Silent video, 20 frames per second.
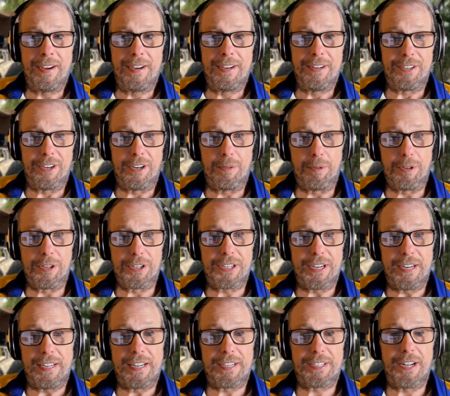So we'll see.
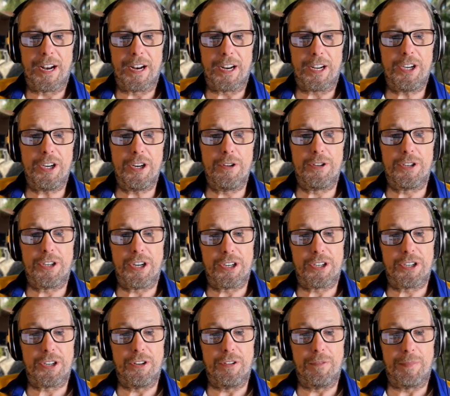That's not a huge
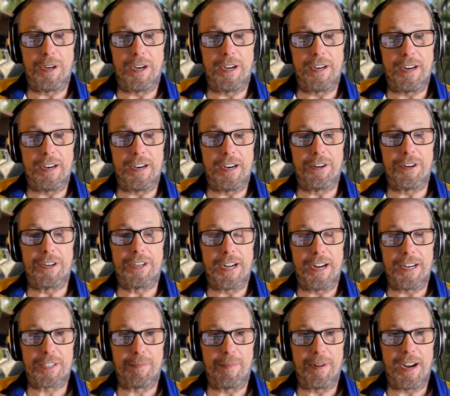issue, but it
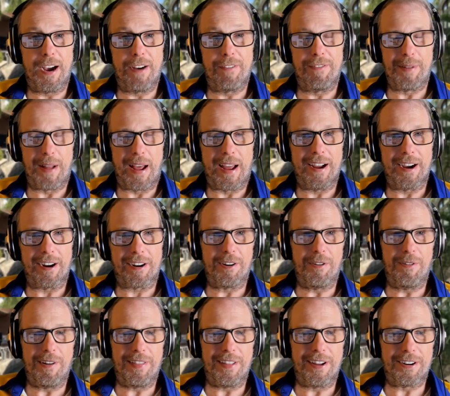irritates me having that
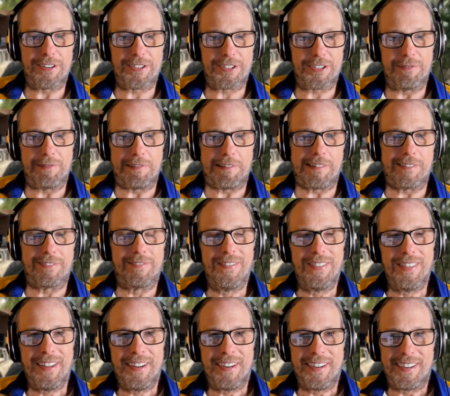echo in there. So,
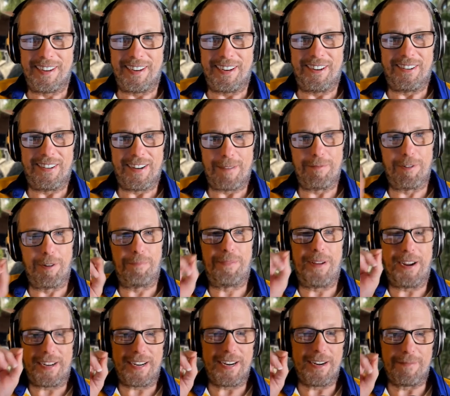you know, I'm real
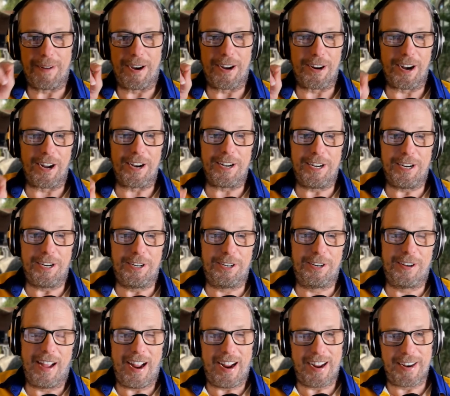picky about audio
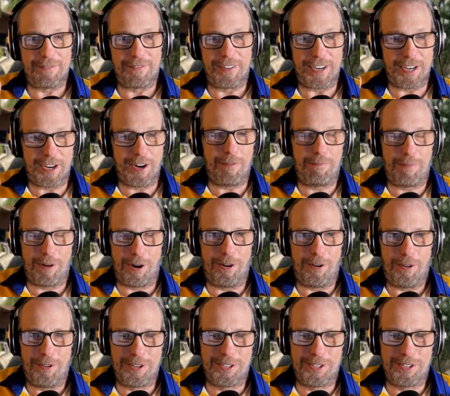and video both.